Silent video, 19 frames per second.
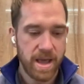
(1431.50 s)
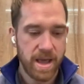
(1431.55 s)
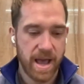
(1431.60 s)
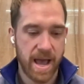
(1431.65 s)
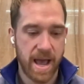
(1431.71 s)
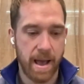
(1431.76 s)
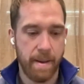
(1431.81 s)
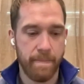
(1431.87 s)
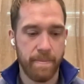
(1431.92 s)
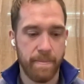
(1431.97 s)

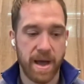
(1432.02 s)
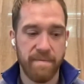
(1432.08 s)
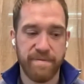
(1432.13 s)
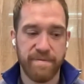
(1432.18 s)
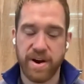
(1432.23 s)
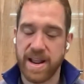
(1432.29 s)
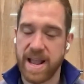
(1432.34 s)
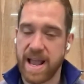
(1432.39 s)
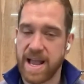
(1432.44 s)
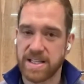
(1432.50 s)
Um, I'm
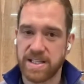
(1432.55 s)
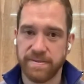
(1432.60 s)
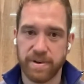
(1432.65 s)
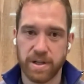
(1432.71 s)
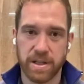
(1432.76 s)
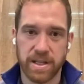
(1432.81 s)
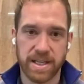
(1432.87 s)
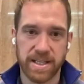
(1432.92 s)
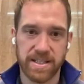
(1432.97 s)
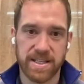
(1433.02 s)
very active
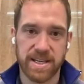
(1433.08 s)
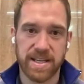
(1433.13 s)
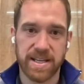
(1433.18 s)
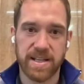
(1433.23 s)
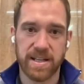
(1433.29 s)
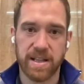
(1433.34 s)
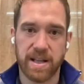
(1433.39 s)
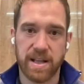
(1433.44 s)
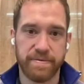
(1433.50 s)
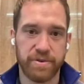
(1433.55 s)
on LinkedIn
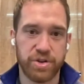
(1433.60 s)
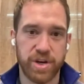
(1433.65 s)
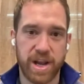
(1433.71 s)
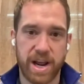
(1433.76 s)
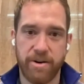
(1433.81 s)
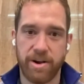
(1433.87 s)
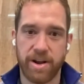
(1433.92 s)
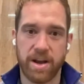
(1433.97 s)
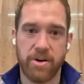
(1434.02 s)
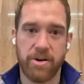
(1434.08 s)
and love
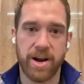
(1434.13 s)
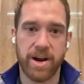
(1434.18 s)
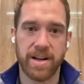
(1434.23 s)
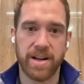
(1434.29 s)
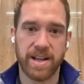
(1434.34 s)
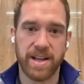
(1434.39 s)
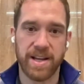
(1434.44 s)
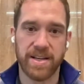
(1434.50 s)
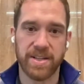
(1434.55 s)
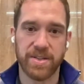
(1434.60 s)
sharing our
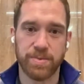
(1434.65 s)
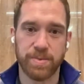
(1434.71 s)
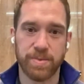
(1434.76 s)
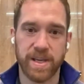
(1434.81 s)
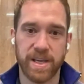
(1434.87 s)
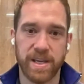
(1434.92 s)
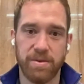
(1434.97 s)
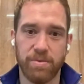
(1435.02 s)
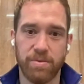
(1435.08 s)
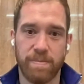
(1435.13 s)
ideas.
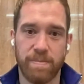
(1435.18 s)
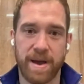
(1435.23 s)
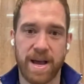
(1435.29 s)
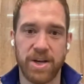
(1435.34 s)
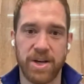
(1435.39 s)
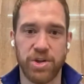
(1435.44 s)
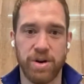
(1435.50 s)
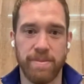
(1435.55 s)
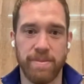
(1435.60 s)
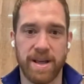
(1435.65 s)
We, we're
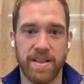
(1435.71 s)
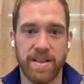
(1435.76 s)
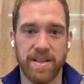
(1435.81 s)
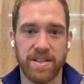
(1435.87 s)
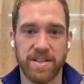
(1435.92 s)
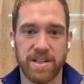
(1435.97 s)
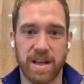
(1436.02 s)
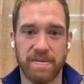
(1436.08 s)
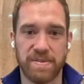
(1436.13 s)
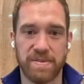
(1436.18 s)
passionate about
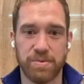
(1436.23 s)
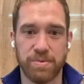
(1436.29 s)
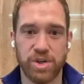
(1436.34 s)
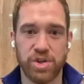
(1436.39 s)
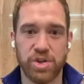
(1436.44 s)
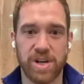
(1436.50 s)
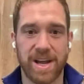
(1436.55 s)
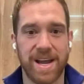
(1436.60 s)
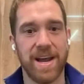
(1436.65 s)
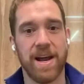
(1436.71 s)
this stuff, so we
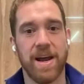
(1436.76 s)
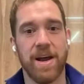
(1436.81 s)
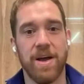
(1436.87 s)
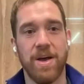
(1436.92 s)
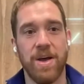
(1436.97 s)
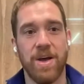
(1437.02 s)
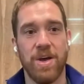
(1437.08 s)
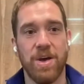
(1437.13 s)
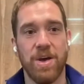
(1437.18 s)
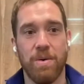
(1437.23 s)
share
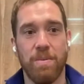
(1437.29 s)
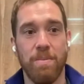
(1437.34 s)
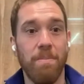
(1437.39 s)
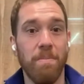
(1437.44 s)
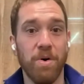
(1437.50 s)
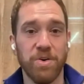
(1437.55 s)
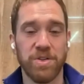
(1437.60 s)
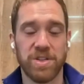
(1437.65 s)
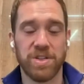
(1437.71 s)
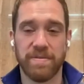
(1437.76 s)

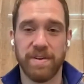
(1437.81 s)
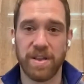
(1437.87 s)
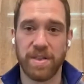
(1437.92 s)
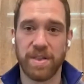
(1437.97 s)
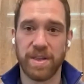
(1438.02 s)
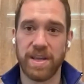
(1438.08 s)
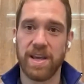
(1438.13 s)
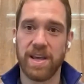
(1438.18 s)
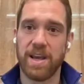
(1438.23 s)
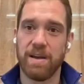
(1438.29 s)
most of our
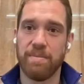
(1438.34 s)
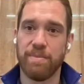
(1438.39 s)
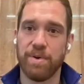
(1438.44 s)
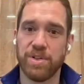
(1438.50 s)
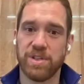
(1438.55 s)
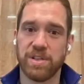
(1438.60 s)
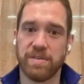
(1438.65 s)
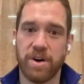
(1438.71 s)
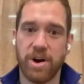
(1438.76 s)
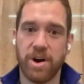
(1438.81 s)
thinking and
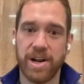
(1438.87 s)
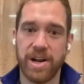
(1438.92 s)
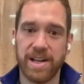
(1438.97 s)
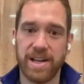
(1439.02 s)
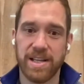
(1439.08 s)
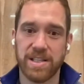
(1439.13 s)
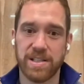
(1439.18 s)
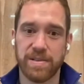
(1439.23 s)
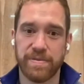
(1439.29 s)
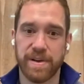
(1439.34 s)
most of our
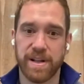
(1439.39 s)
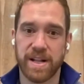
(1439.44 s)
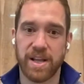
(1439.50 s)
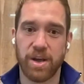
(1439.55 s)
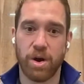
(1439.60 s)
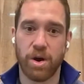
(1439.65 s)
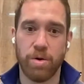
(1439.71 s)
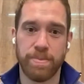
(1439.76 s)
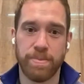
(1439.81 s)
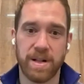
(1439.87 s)
ideas
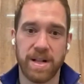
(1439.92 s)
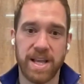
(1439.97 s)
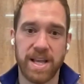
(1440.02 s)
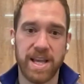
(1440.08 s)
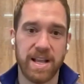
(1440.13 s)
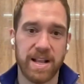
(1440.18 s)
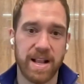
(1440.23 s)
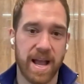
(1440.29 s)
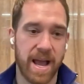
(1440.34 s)
fairly openly.